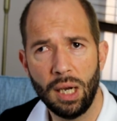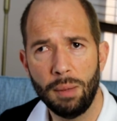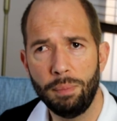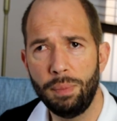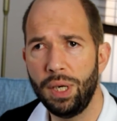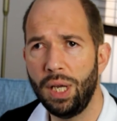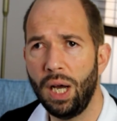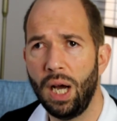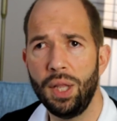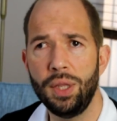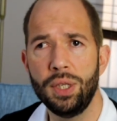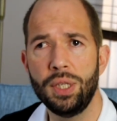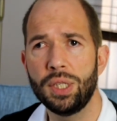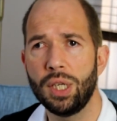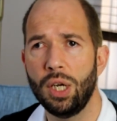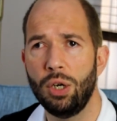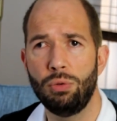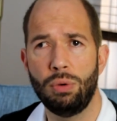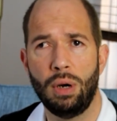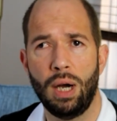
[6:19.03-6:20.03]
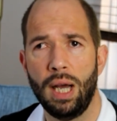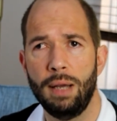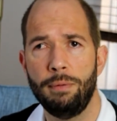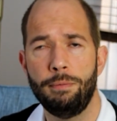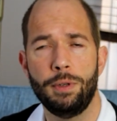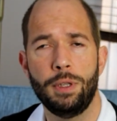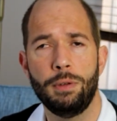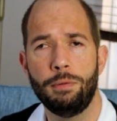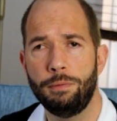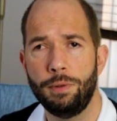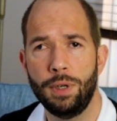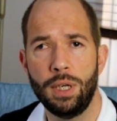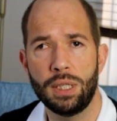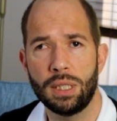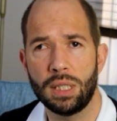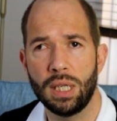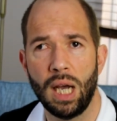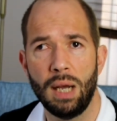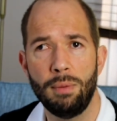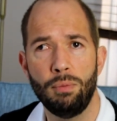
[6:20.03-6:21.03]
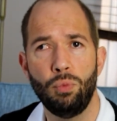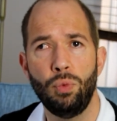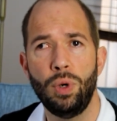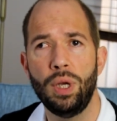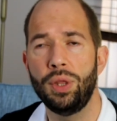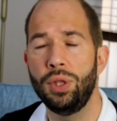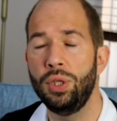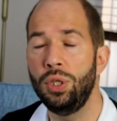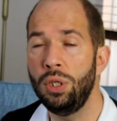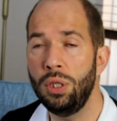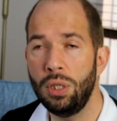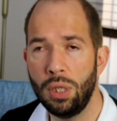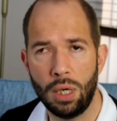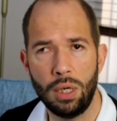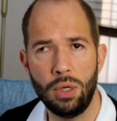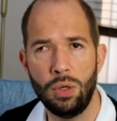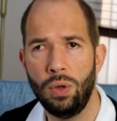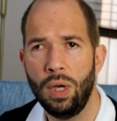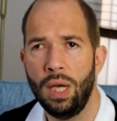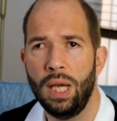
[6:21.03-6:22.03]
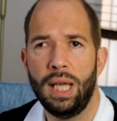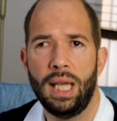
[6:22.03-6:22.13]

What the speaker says: But others arrive for the first time with no